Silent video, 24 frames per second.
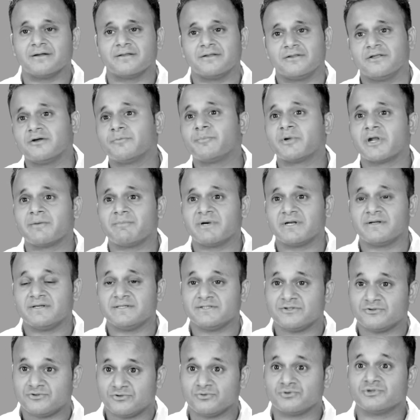The third parameter
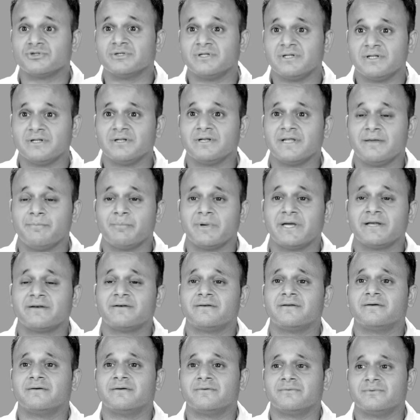is your social
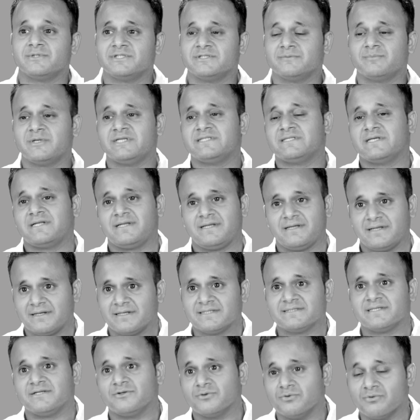impact, which is basically,
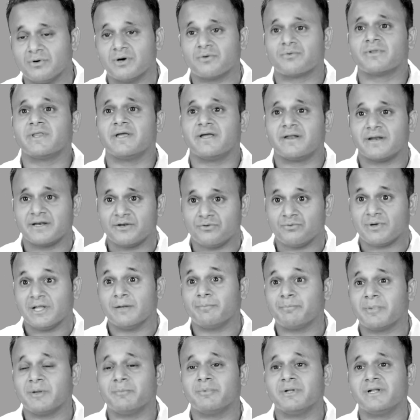let's say you go out there and you
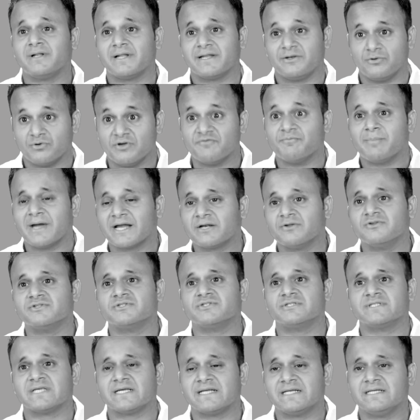help people and you give back to the
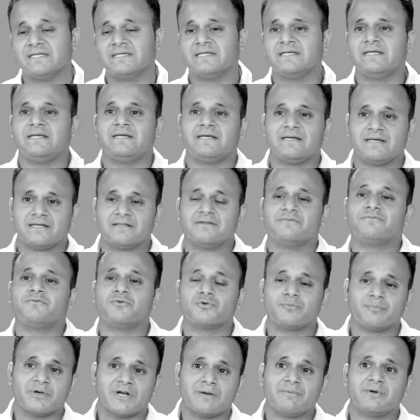society. And the
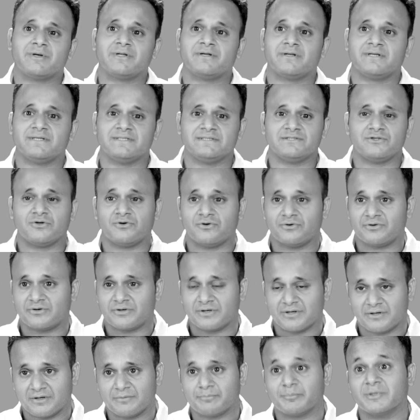fourth parameter is
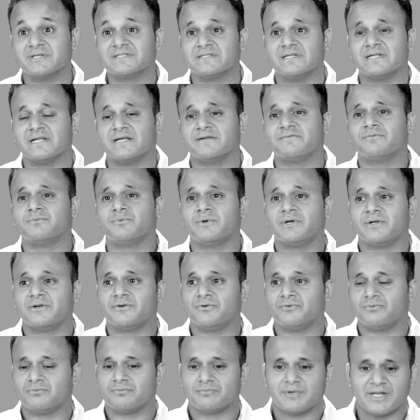your personal life, where
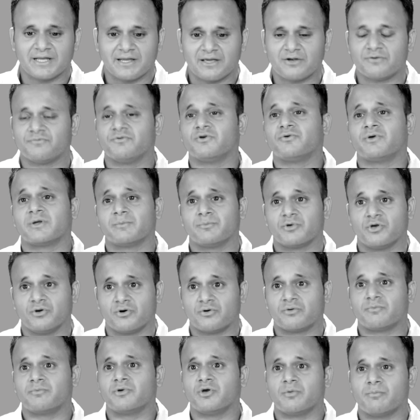you take care of
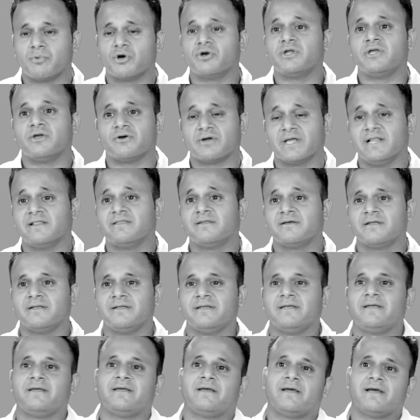your body, your health,
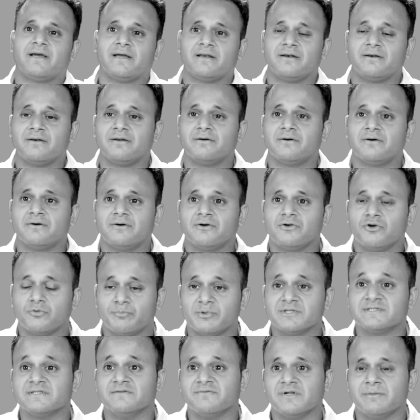and your
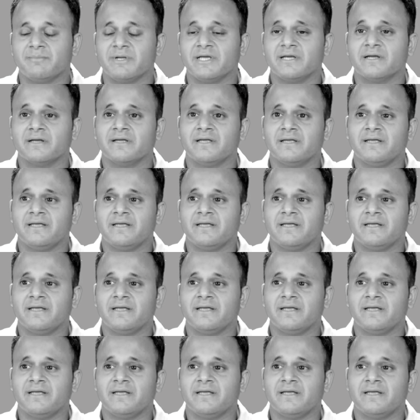personal well-being.